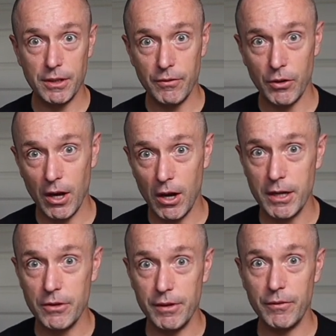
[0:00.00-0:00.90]
I've got a high
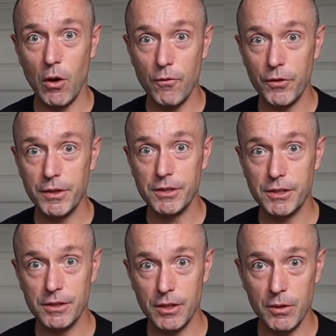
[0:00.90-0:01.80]
degree of
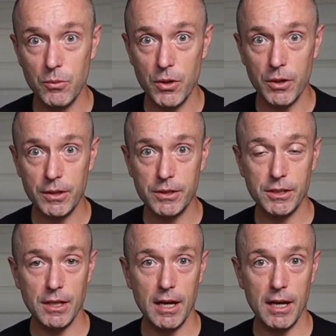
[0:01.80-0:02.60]
confidence that it works,